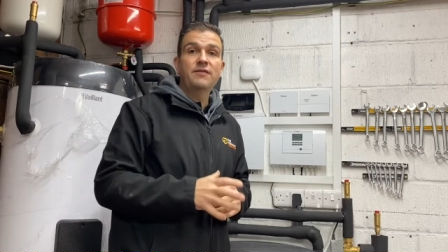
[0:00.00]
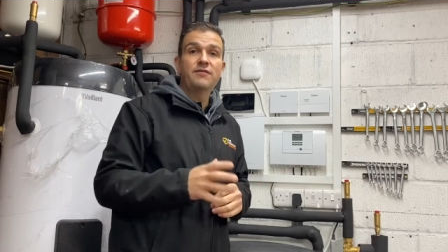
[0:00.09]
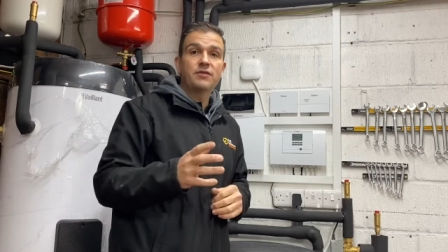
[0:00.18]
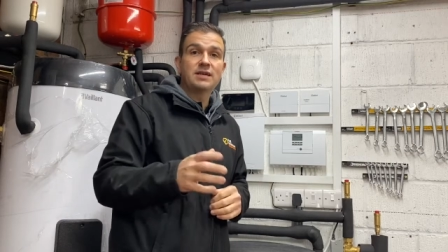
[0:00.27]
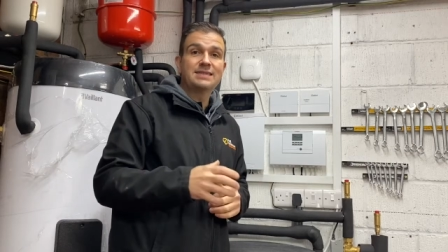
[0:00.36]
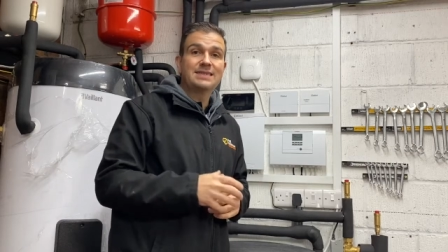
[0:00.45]
for
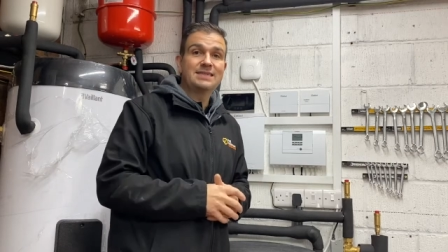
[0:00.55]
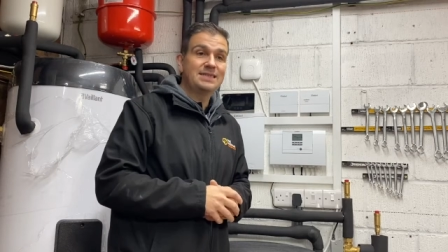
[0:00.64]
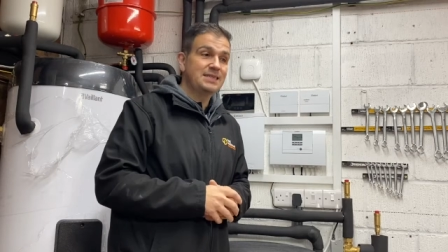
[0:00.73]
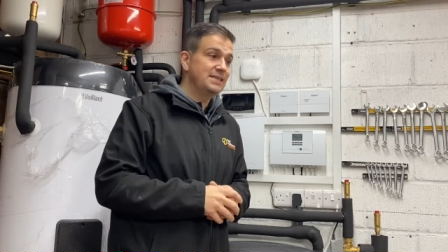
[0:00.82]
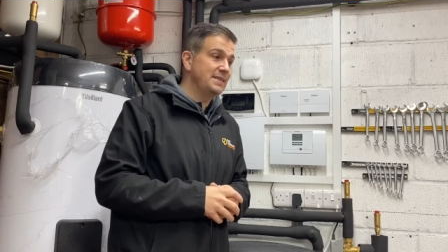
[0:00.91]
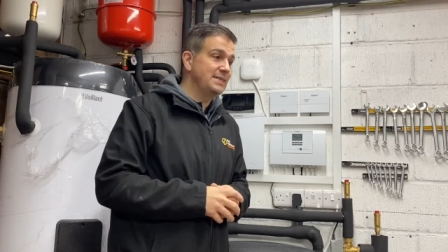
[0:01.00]
an existing
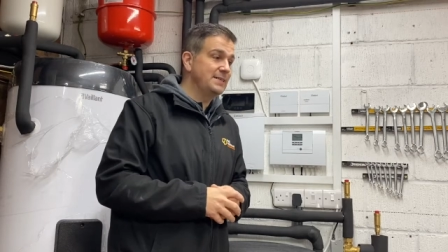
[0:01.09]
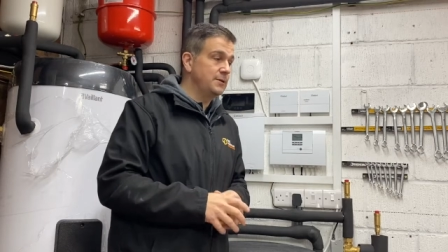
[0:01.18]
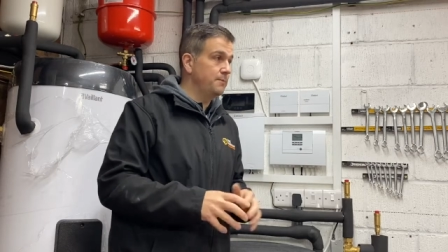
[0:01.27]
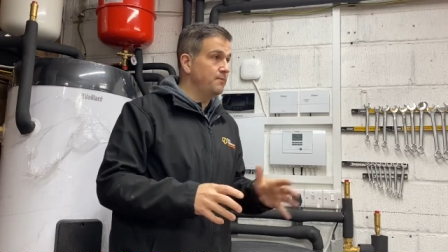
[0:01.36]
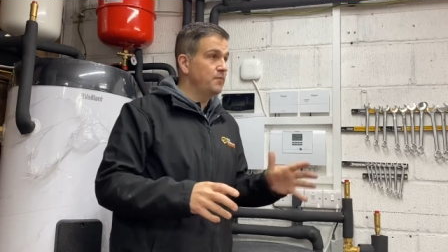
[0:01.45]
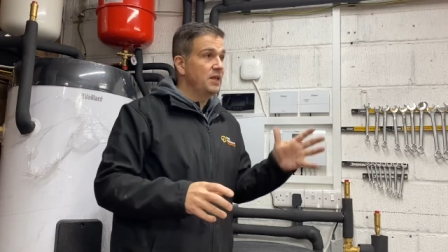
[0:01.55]

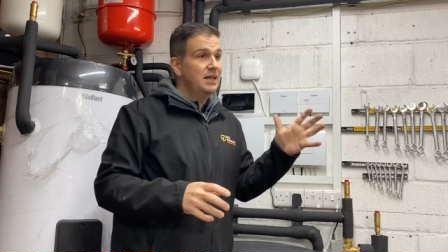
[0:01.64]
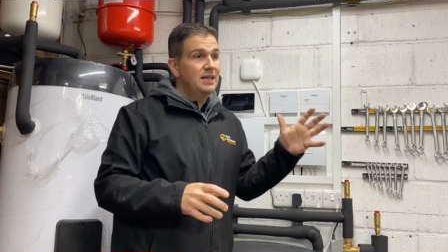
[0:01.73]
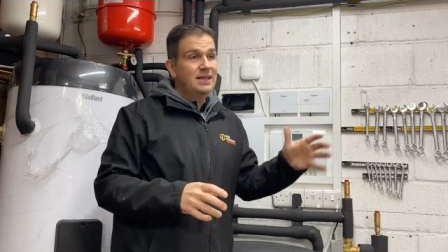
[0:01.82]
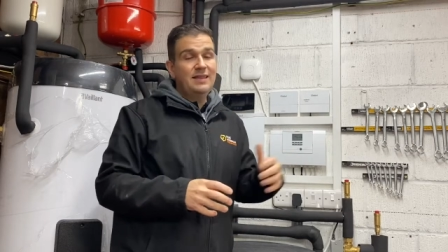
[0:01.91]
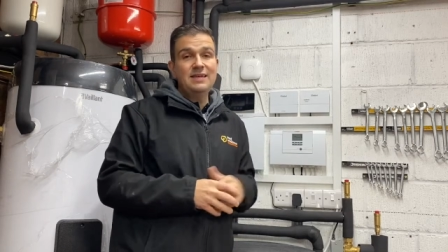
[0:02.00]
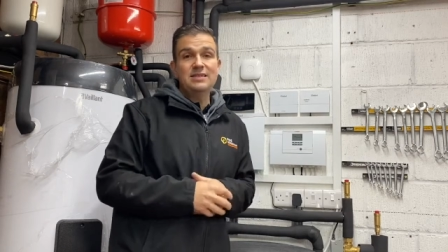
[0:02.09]
system.
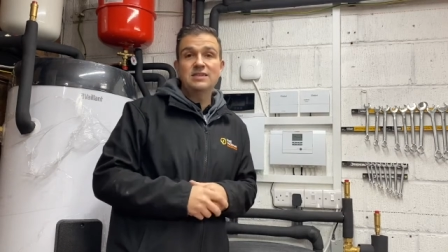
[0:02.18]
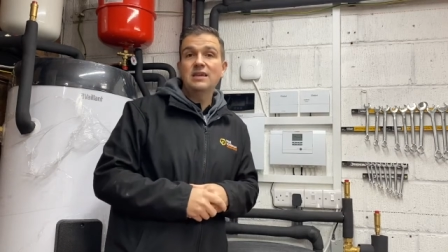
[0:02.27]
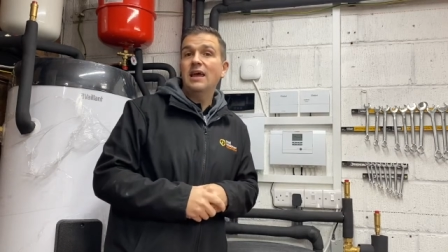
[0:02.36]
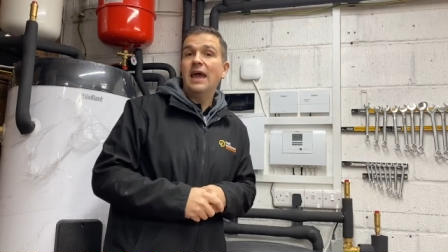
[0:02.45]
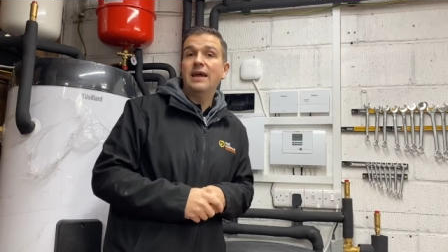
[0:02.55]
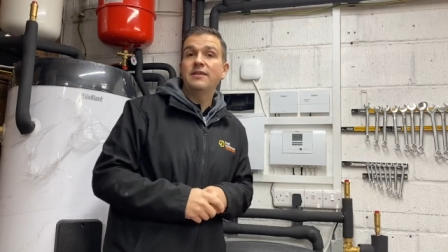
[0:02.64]
Now this
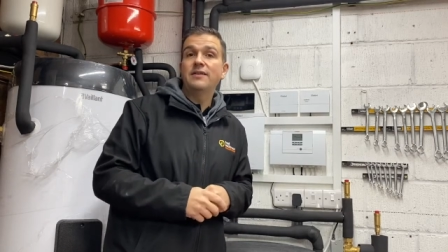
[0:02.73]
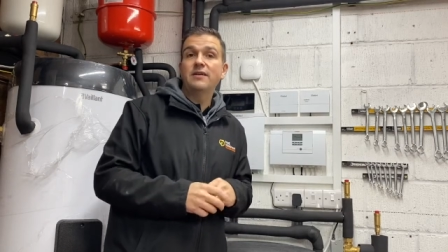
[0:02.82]
had